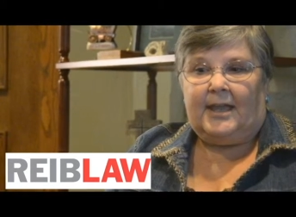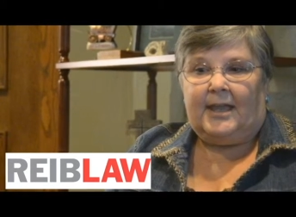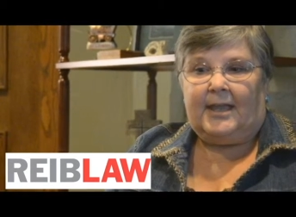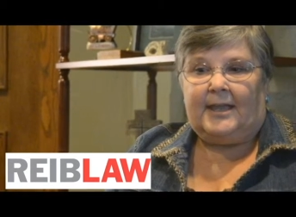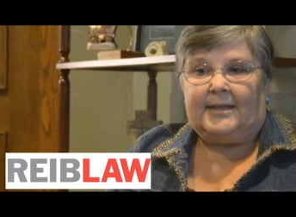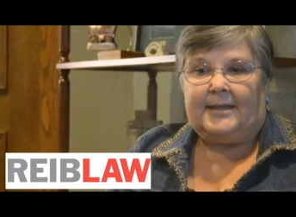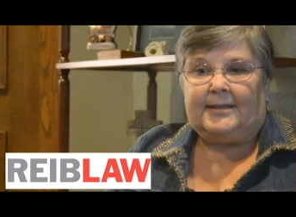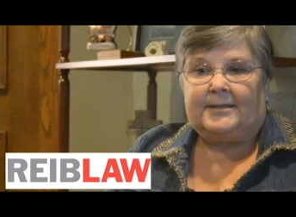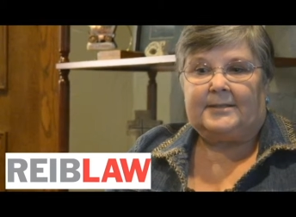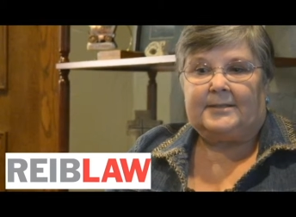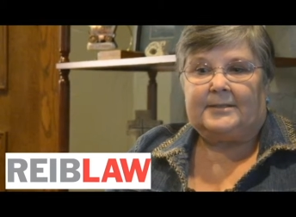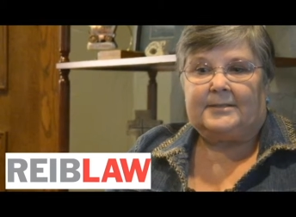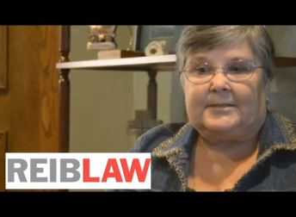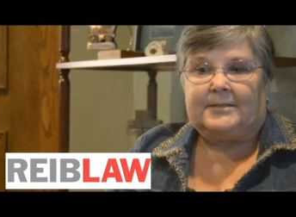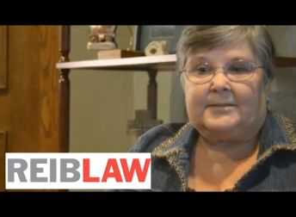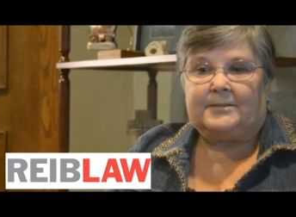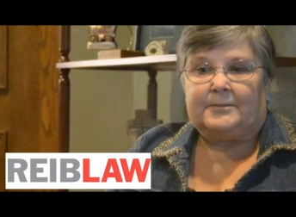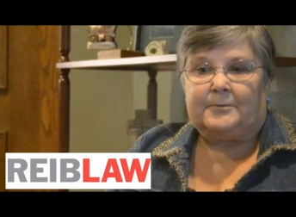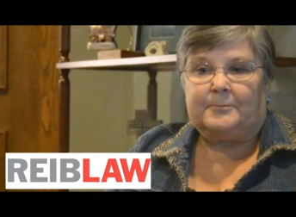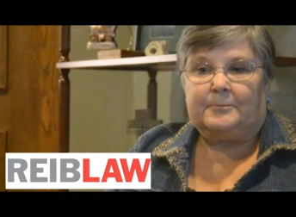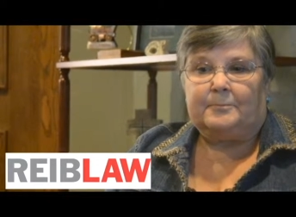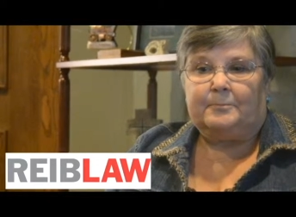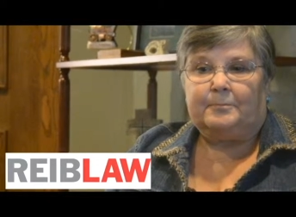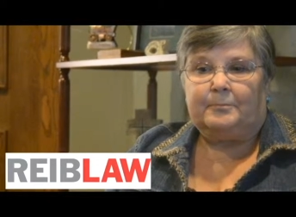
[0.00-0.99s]
And
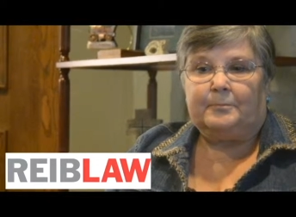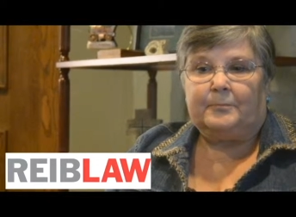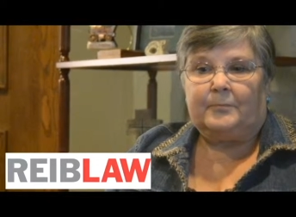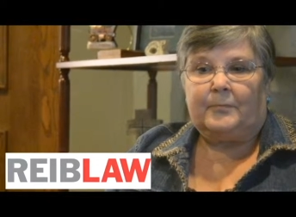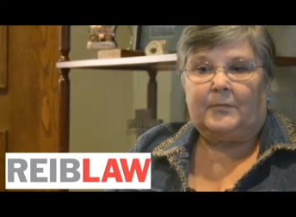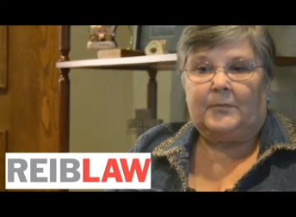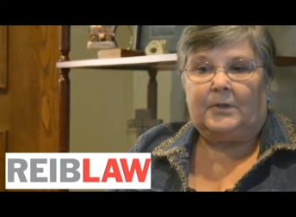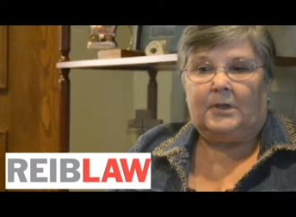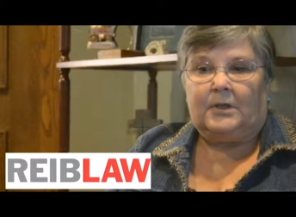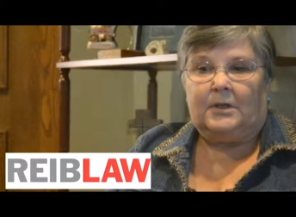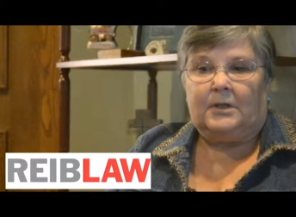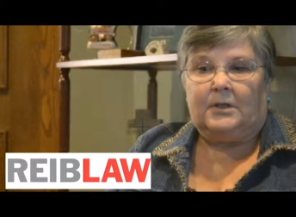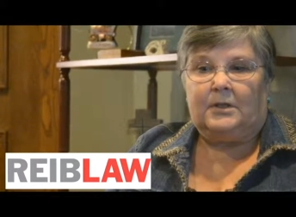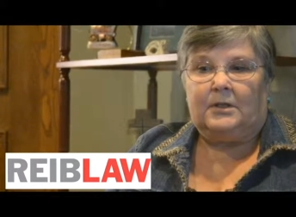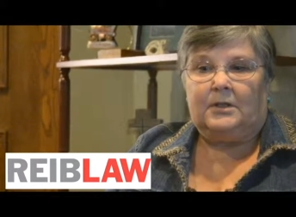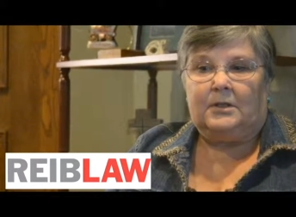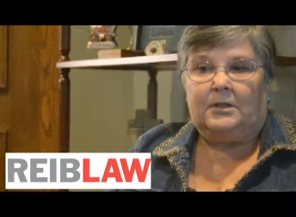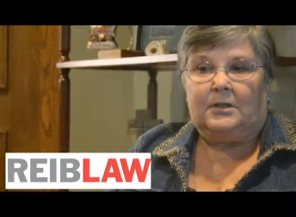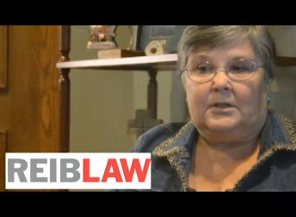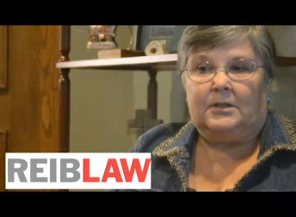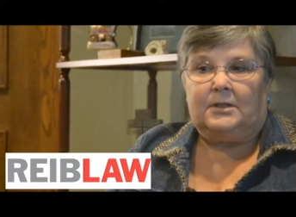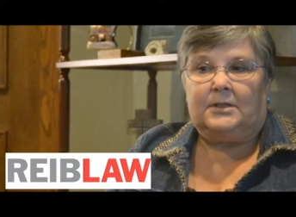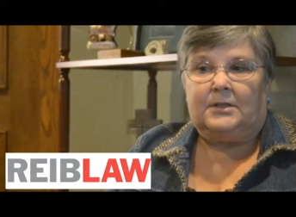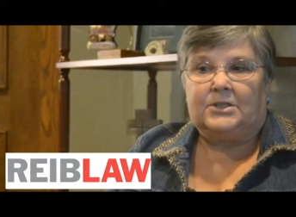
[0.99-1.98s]
um,
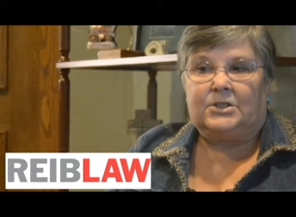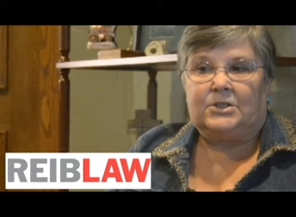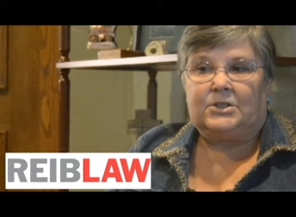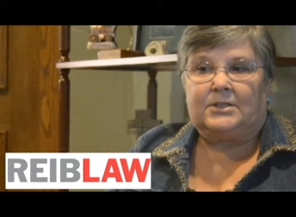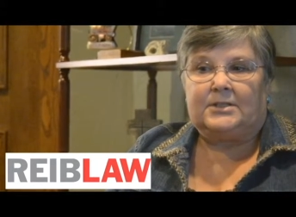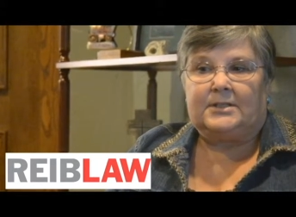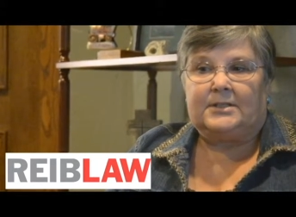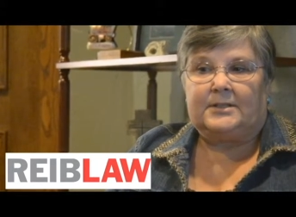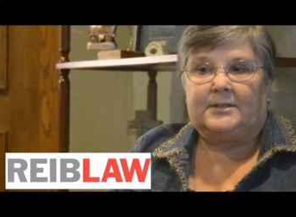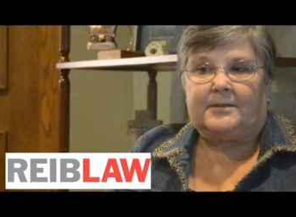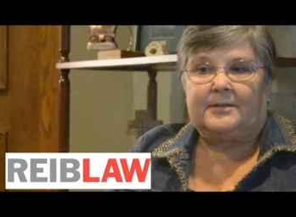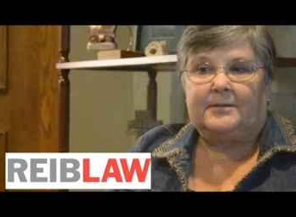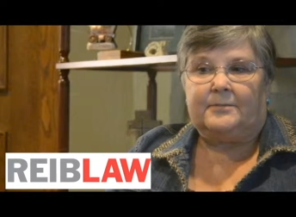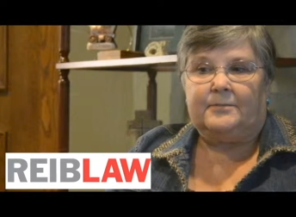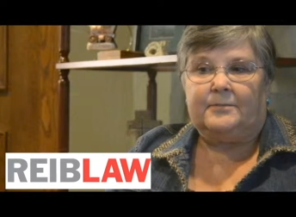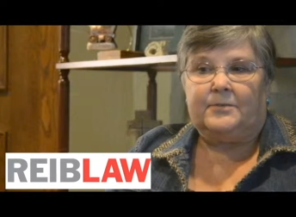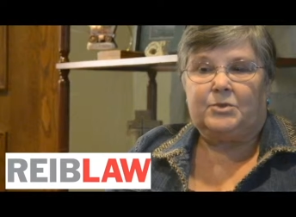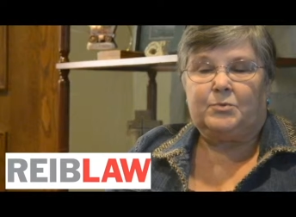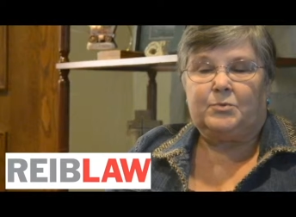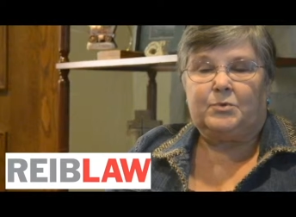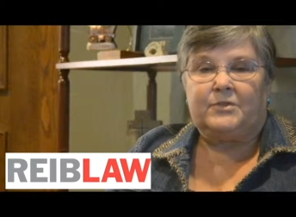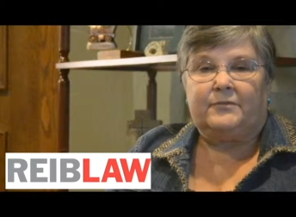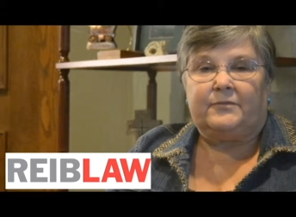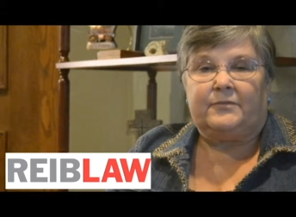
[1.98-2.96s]
this uh,
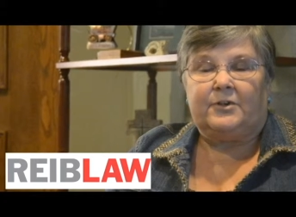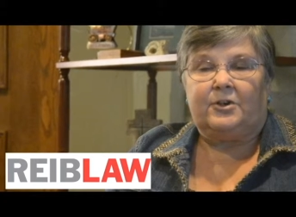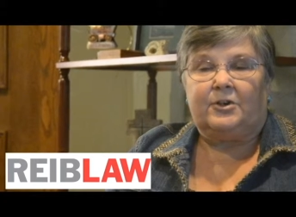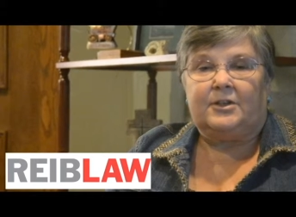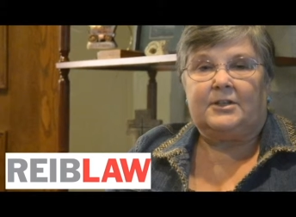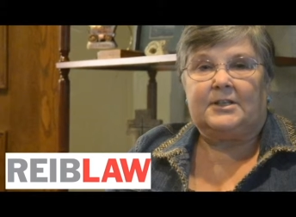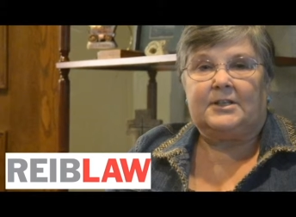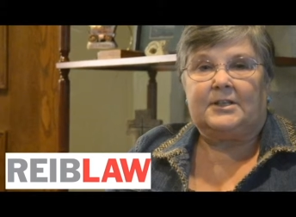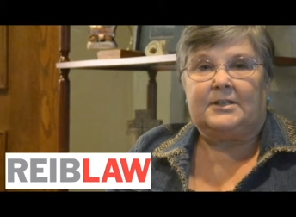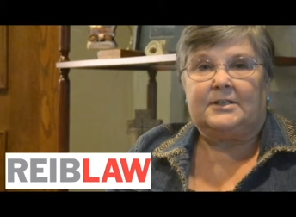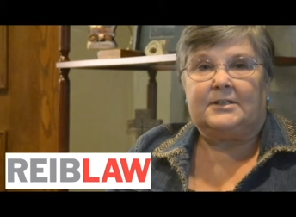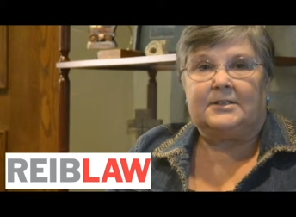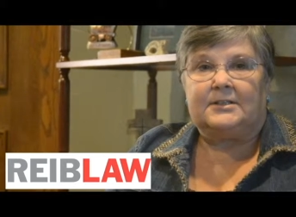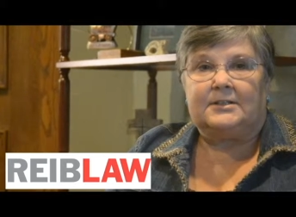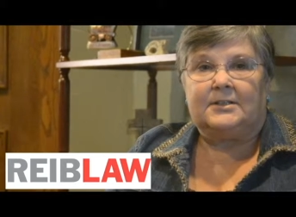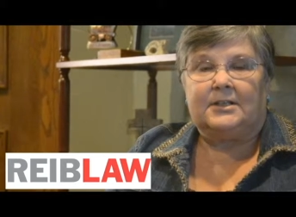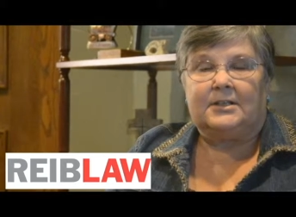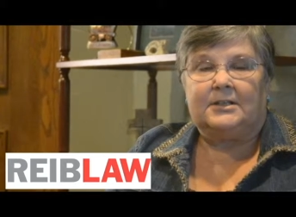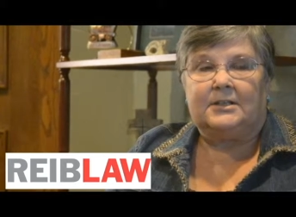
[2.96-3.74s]
this was a very con,